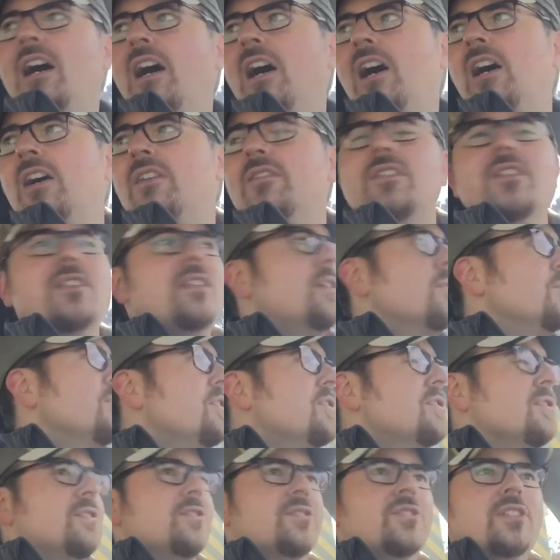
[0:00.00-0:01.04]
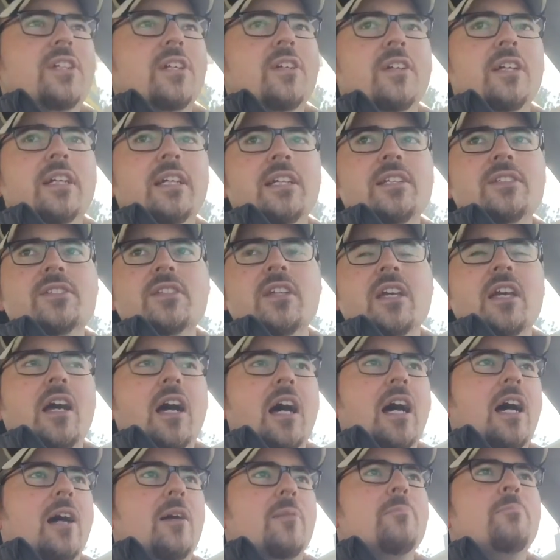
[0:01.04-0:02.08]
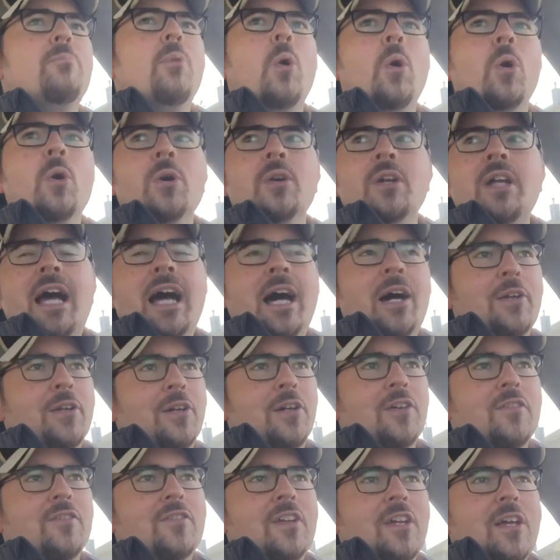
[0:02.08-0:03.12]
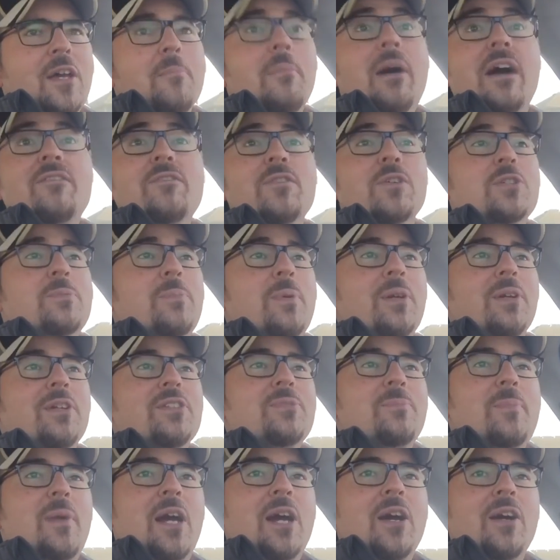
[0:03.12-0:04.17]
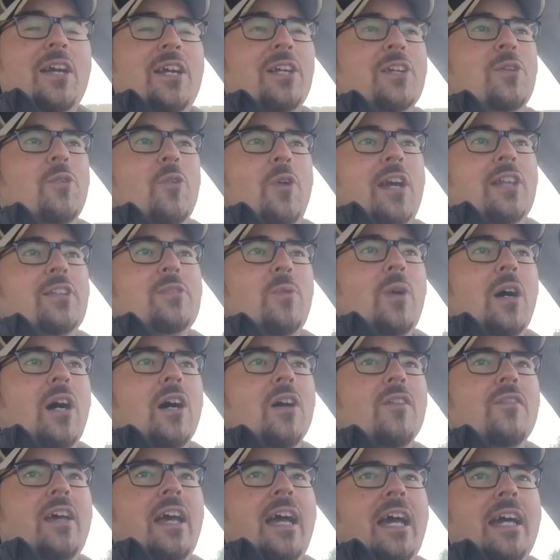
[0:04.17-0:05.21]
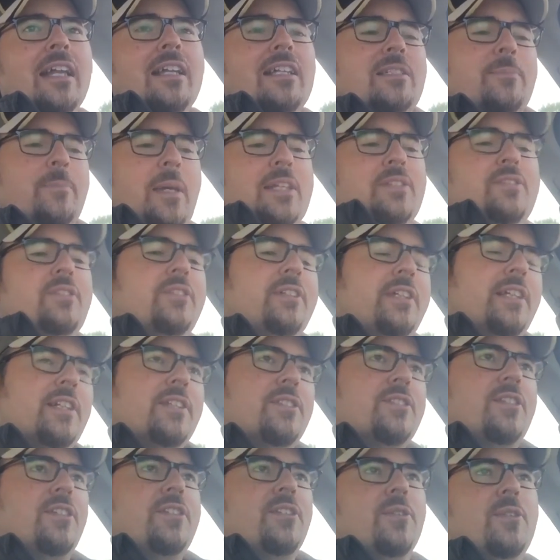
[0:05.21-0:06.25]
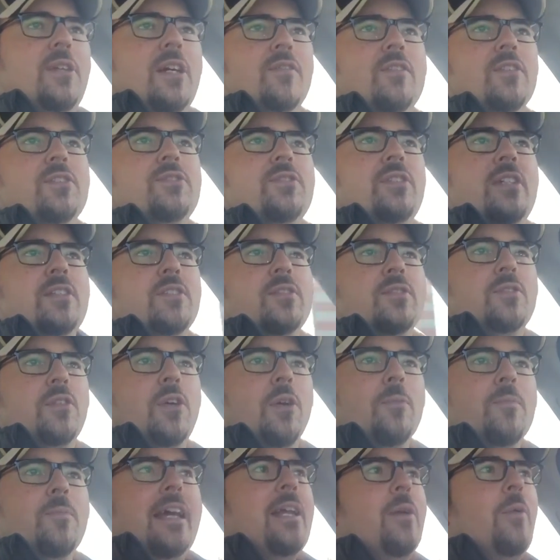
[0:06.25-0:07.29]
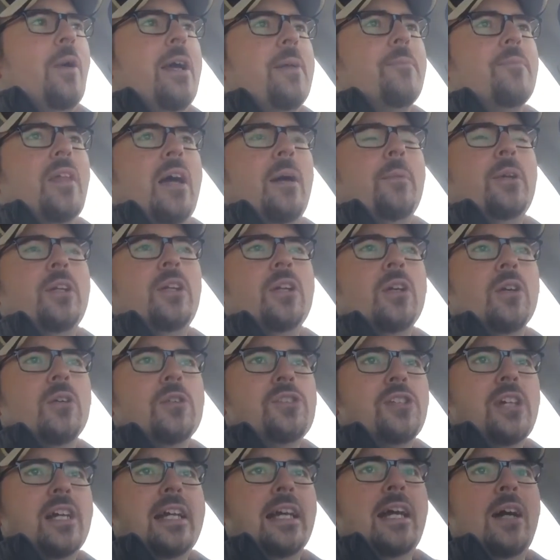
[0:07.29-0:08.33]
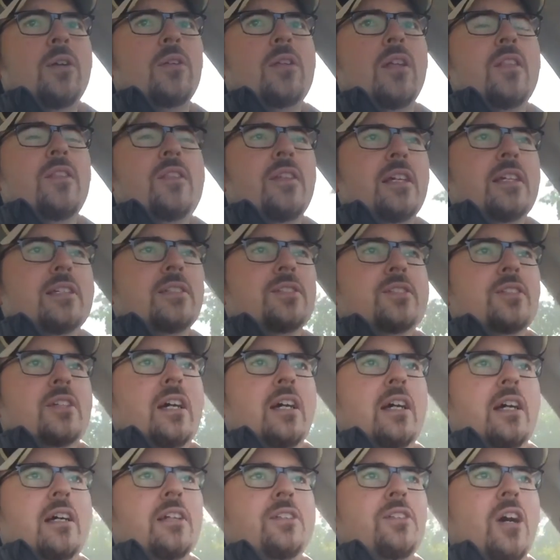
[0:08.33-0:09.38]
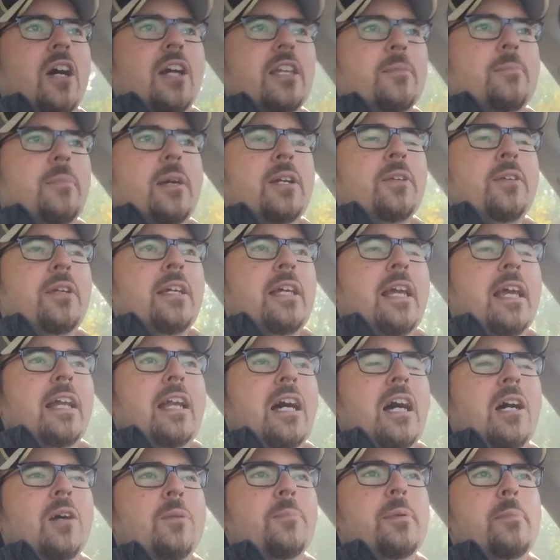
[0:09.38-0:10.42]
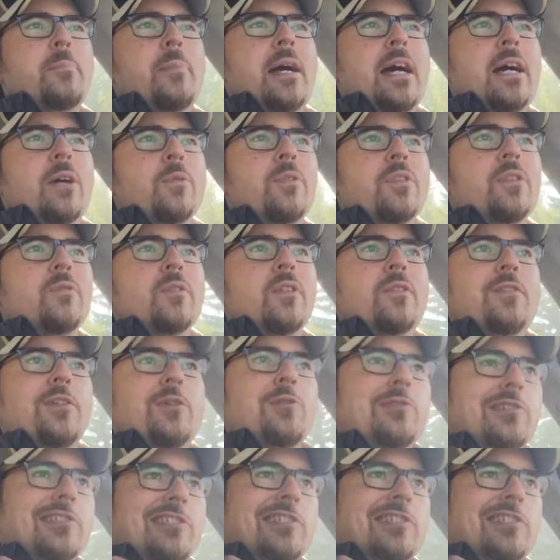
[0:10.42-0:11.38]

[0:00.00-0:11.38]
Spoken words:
of the original series, born out of my first period spare in grade 12, and it's basically continued ever since. So anyway, I'm gonna go check out this documentary and I'll be back with the review.